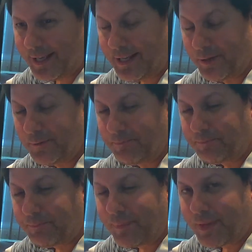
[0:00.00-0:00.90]
Hello,
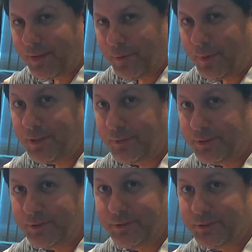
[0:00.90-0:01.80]
welcome
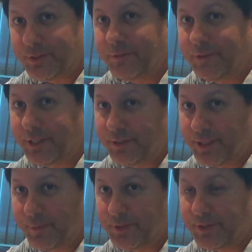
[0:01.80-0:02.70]
to a short video
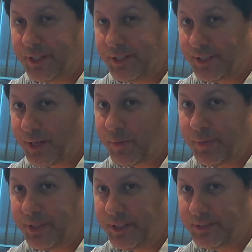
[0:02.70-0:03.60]
demonstrating the
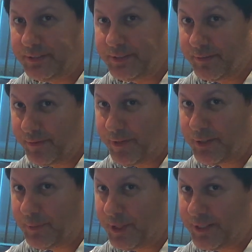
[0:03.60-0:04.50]
capabilities of the
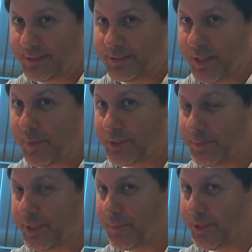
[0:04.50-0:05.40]
VectorBlox
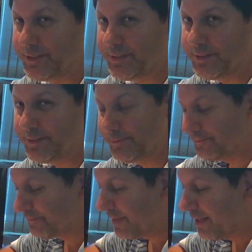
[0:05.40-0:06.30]
MXP processor.
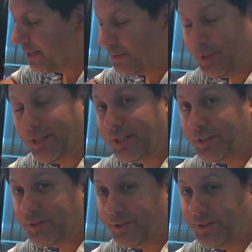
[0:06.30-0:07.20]
What I'd like
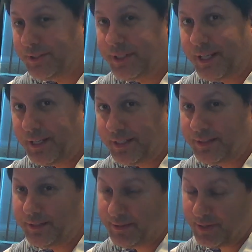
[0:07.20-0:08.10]
to show you today
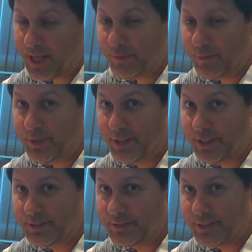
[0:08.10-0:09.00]
is the
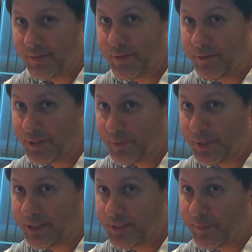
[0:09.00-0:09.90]
capabilities of the
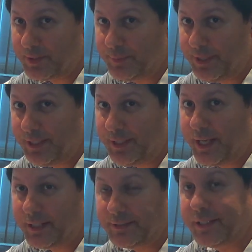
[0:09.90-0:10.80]
VectorBlox MXP
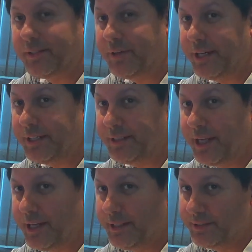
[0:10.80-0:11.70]
at accelerating
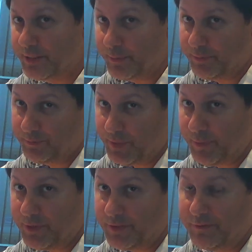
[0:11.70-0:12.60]
some
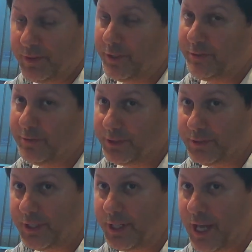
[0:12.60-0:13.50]
image and video
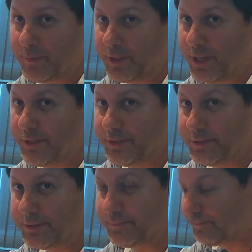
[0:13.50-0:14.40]
filtering
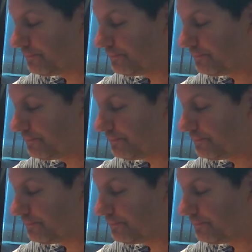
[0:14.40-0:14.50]
applications.